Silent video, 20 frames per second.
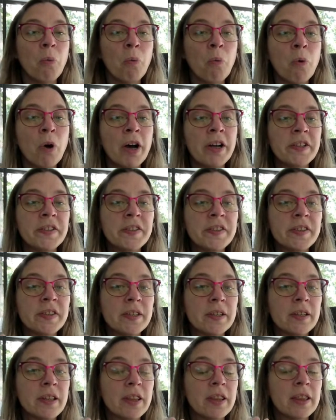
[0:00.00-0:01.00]
what
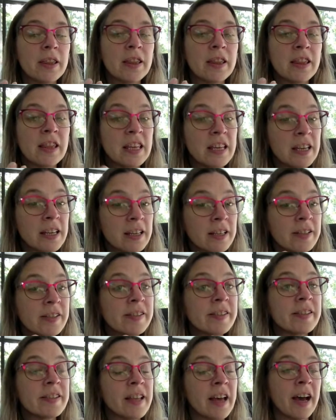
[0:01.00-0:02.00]

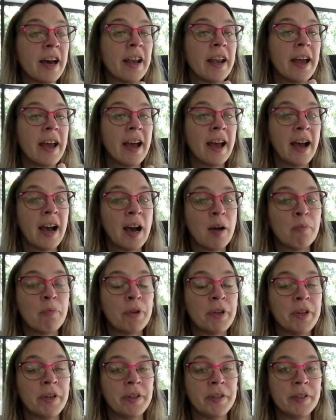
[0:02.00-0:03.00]
things that
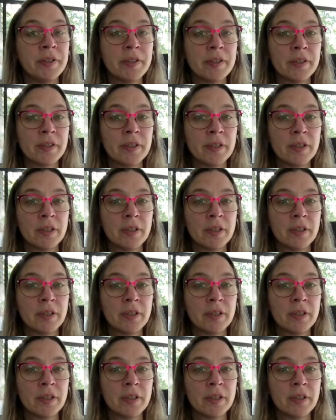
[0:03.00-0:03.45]
happened